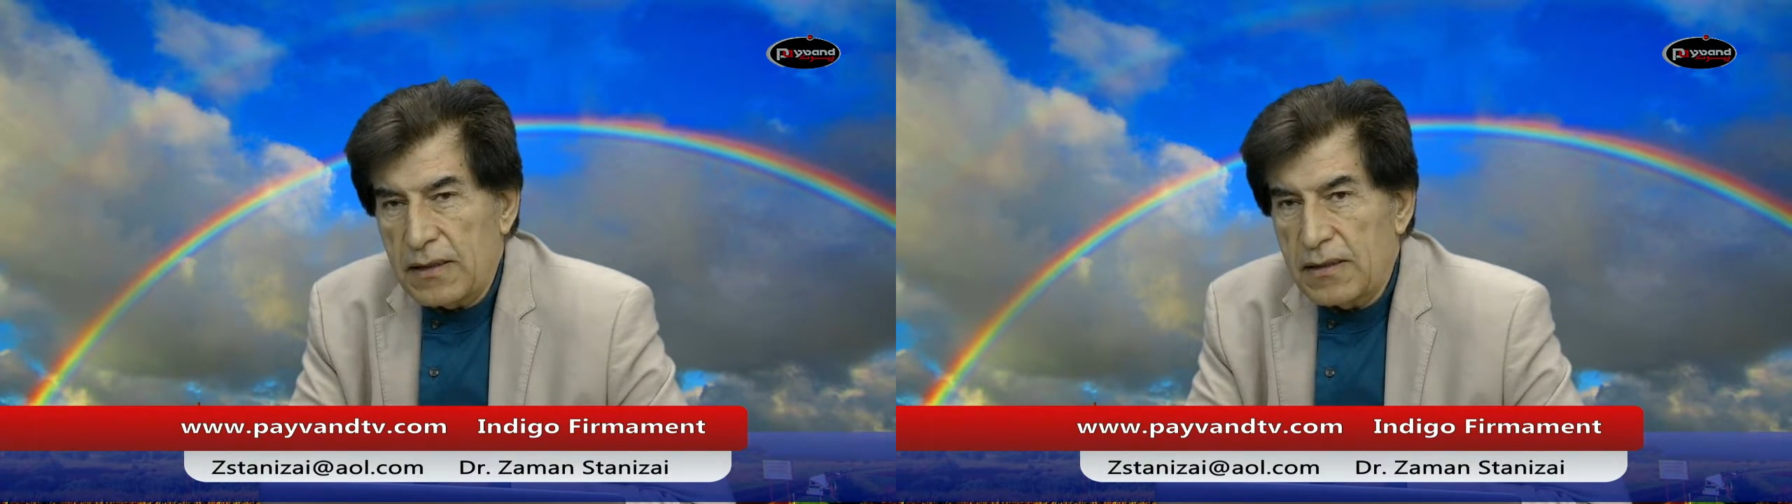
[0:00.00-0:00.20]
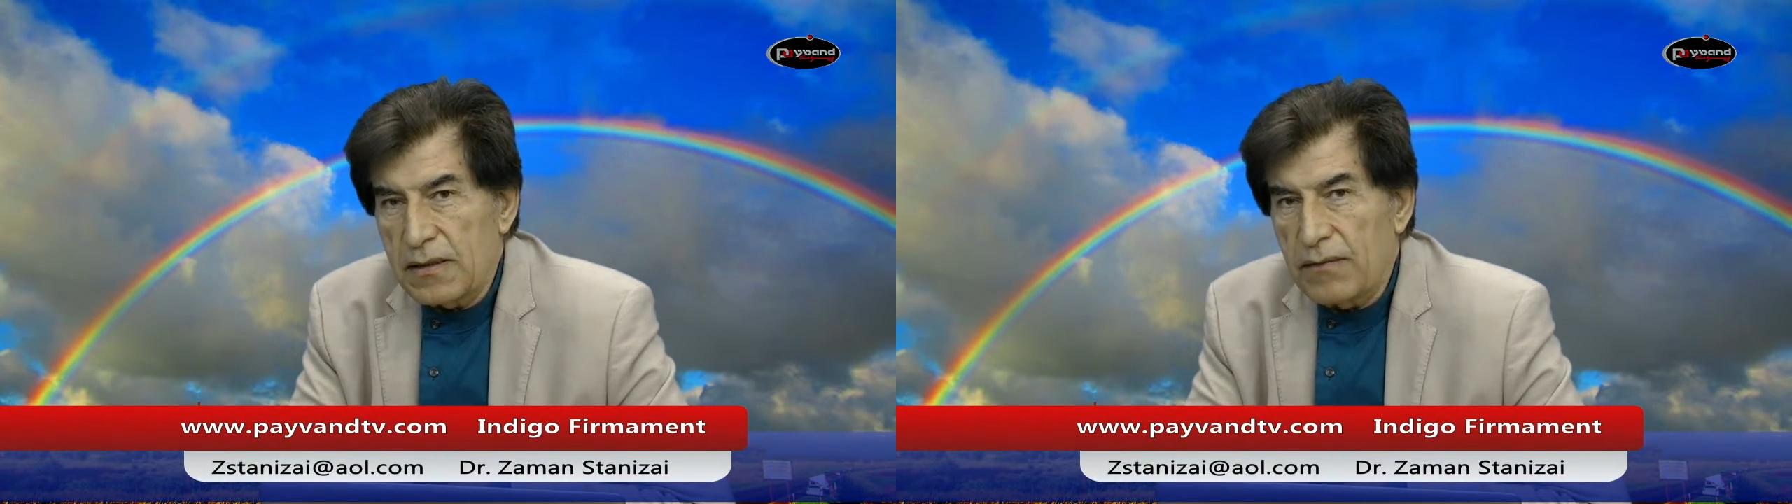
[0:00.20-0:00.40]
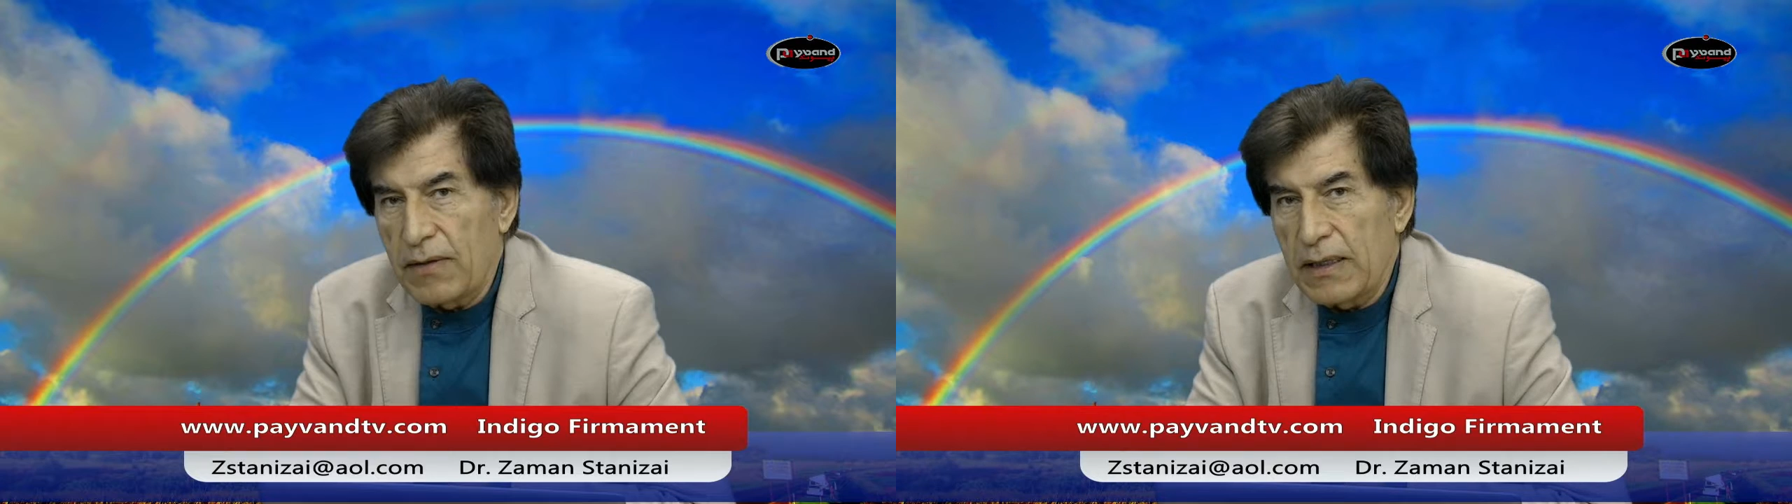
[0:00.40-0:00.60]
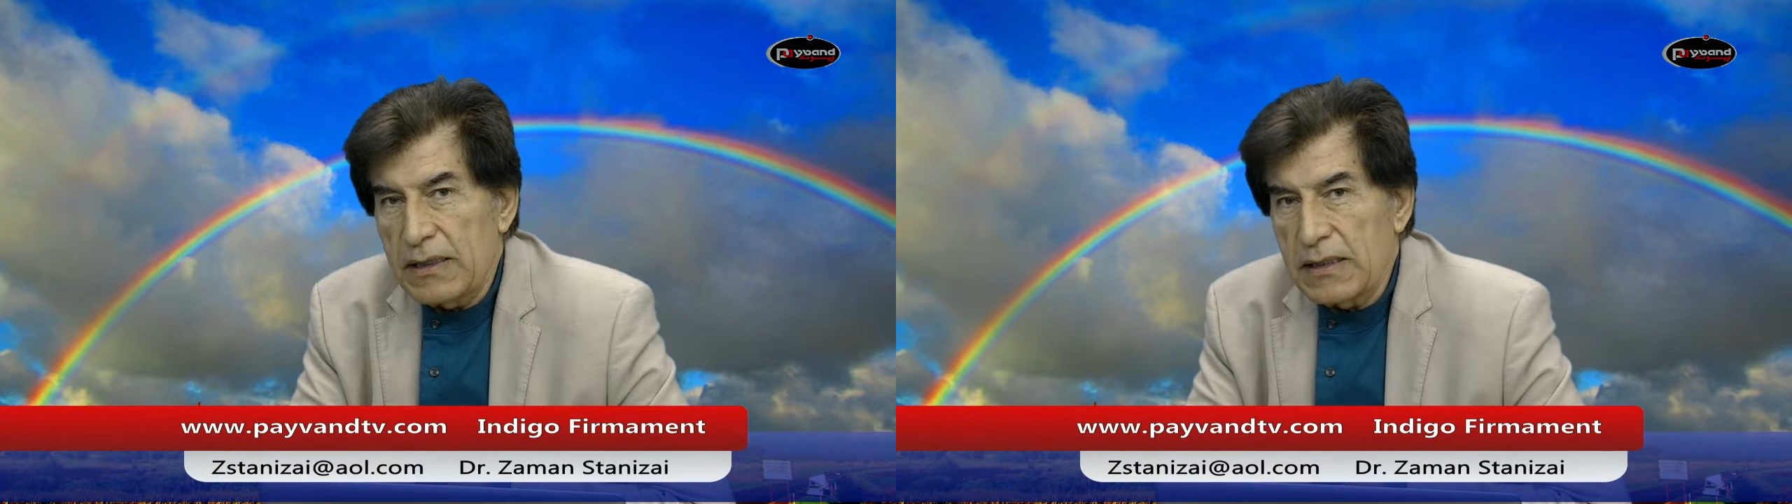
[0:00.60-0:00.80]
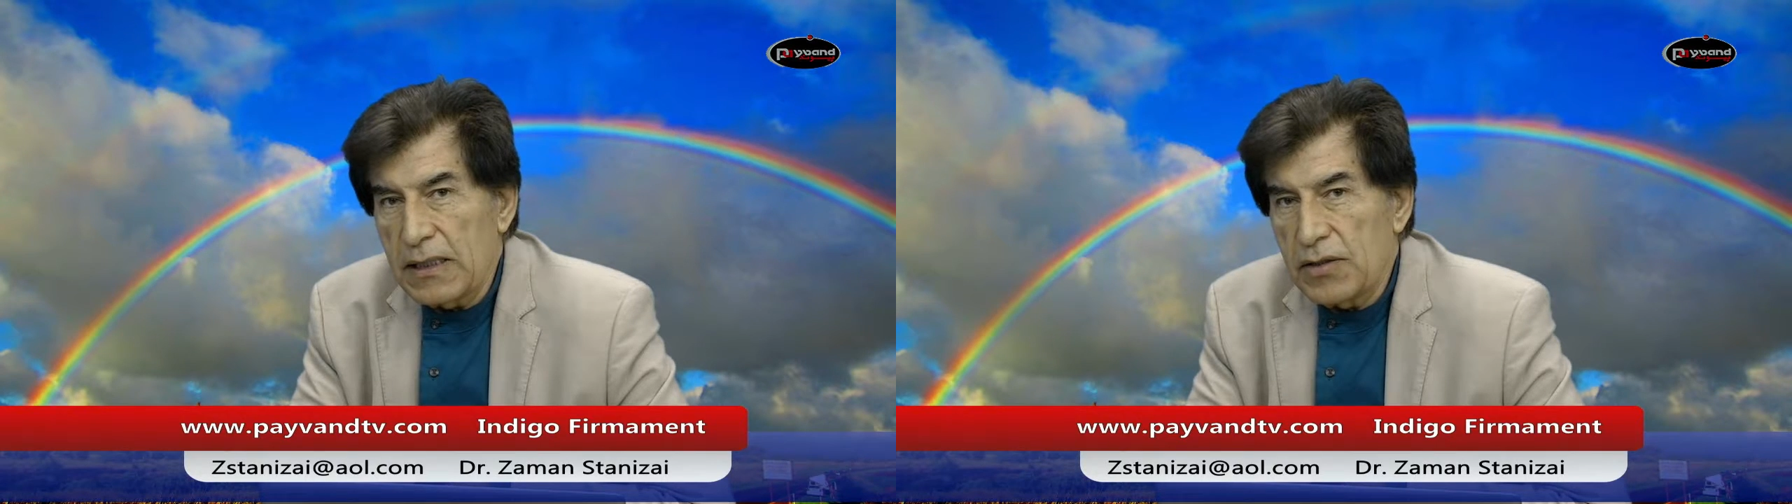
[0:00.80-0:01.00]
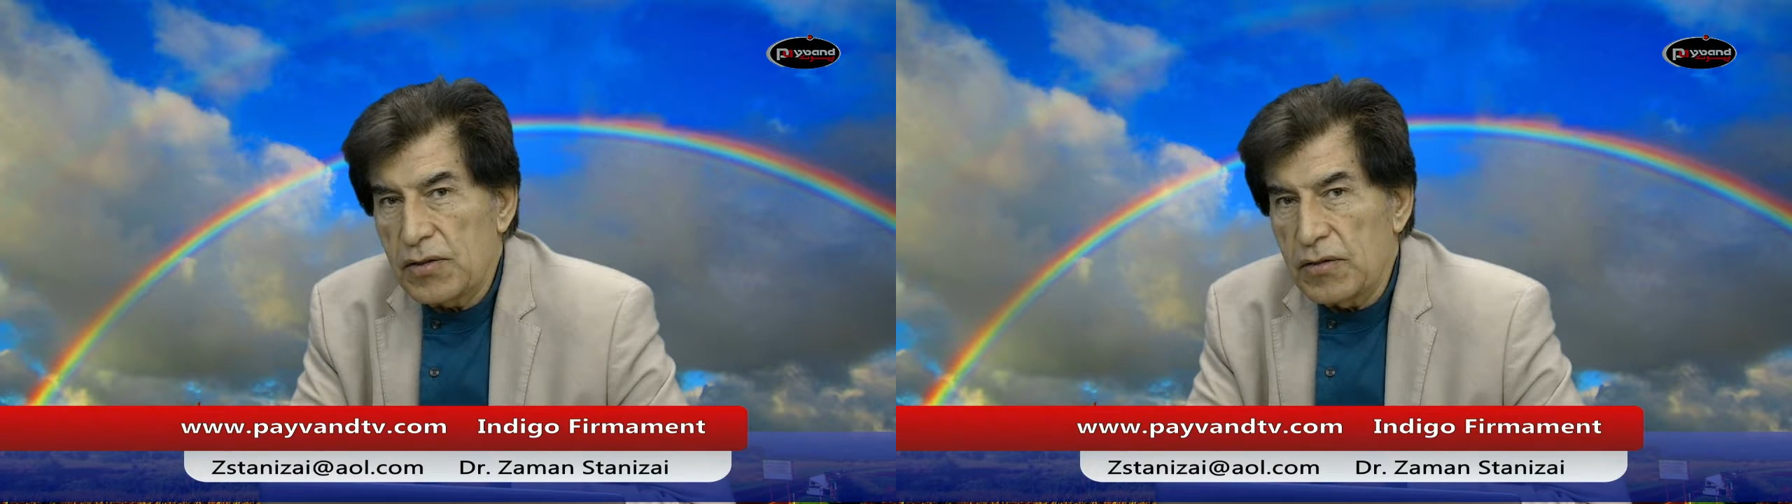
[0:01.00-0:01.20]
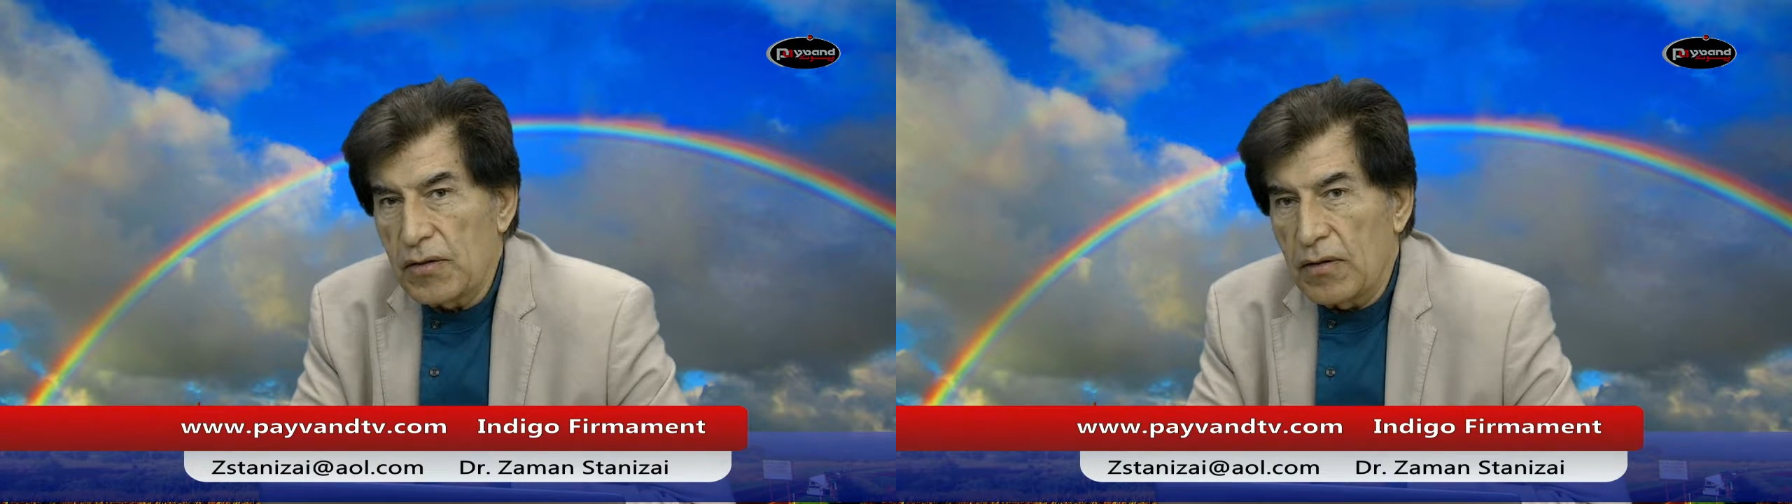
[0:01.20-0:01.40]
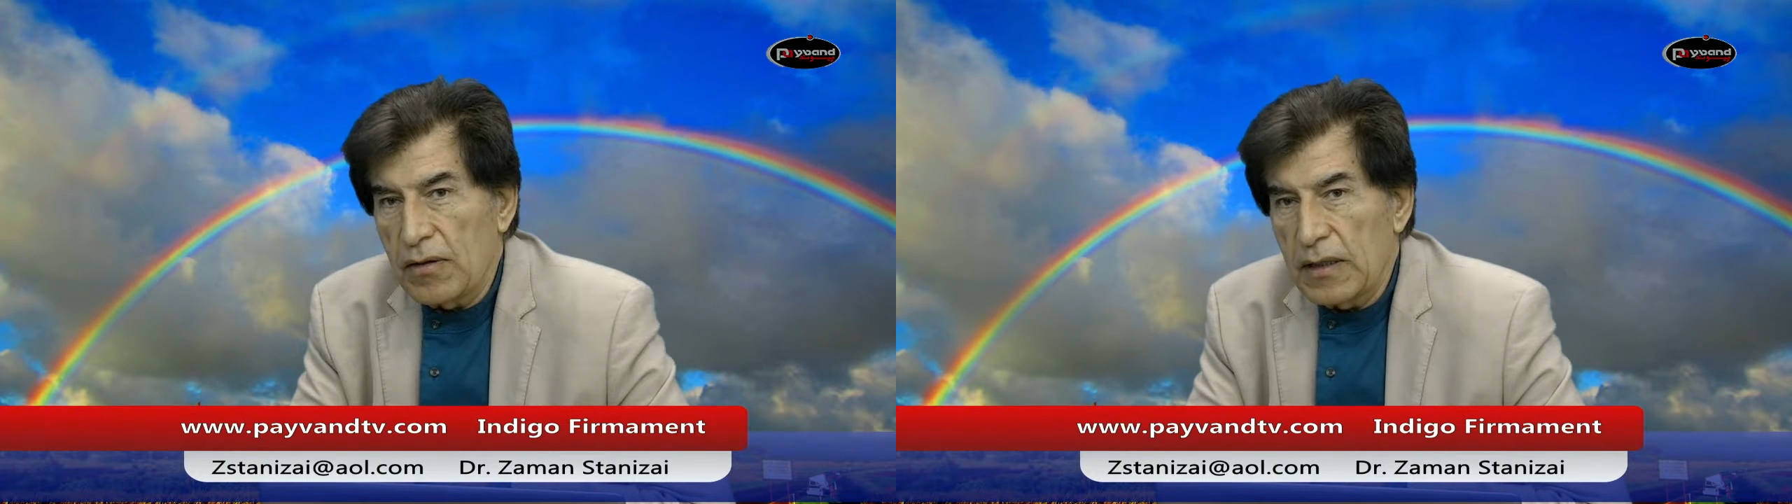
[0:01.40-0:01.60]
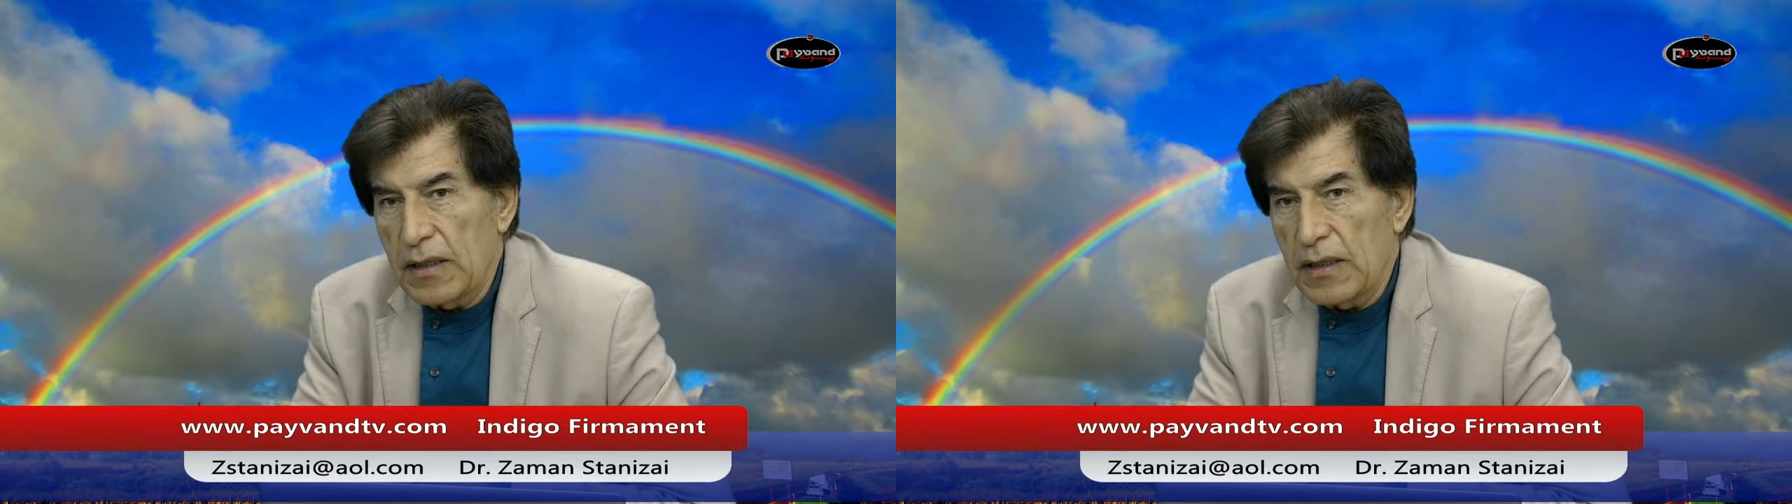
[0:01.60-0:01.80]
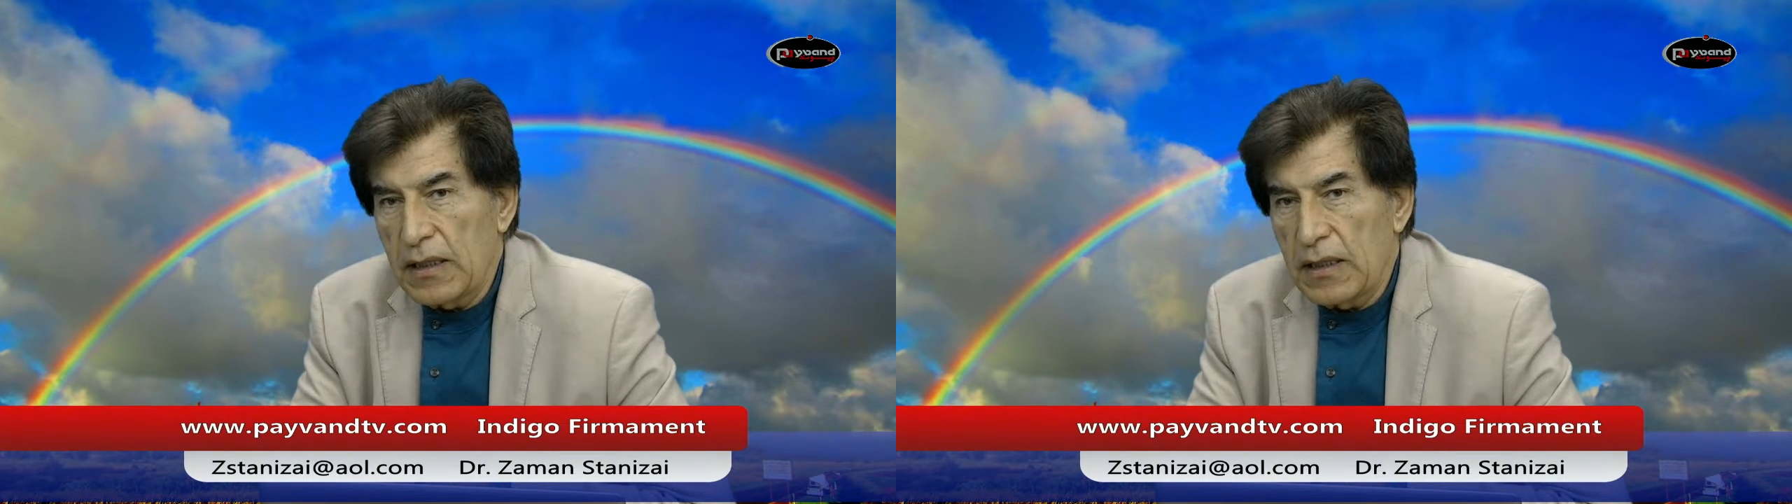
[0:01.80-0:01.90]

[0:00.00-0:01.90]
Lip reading: the civilizational